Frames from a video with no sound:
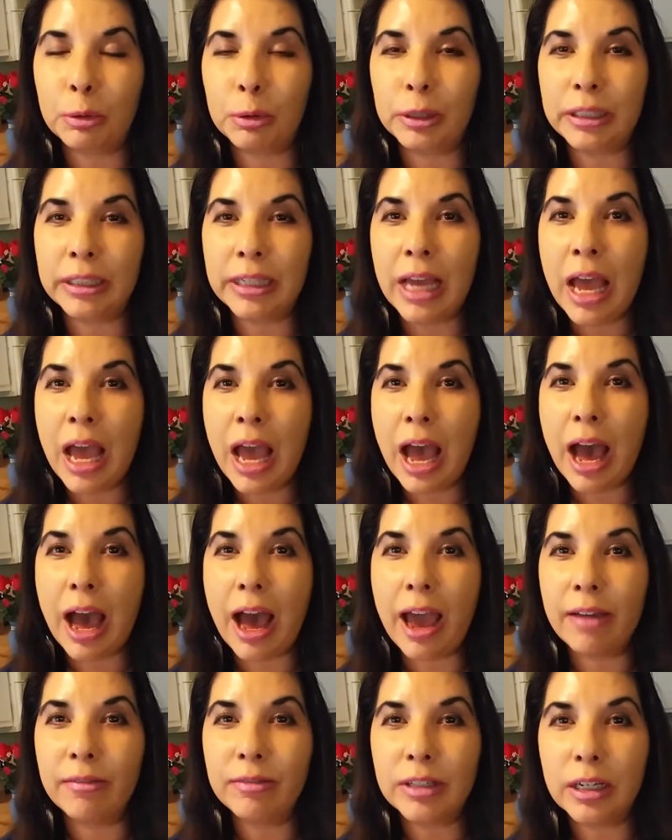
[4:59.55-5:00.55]
pulling.
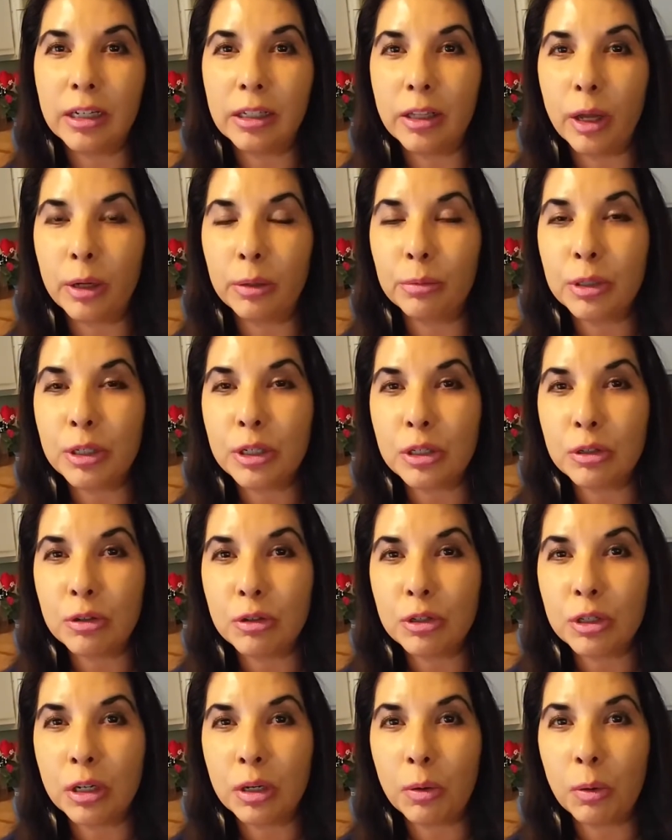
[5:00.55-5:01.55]
I've done a lot of
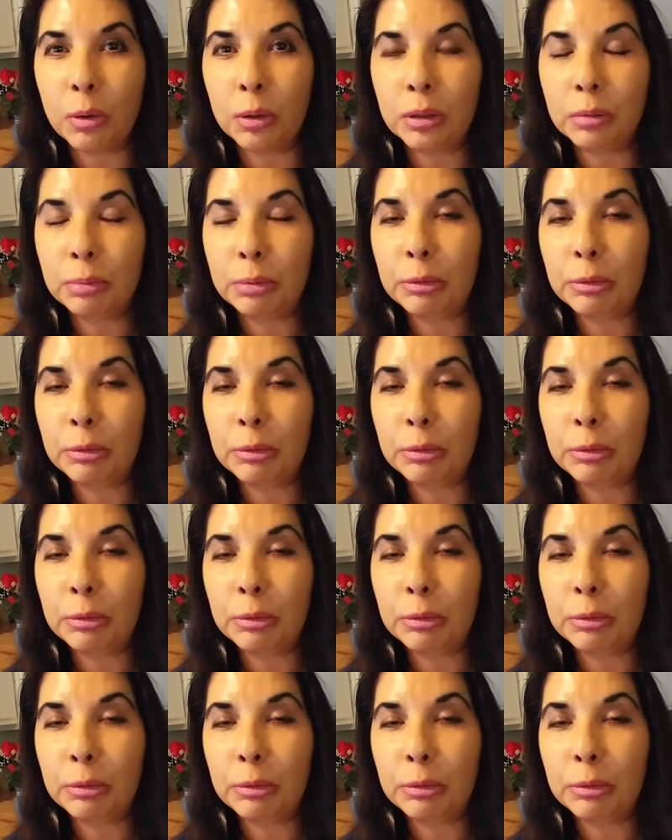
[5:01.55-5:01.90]
research on oil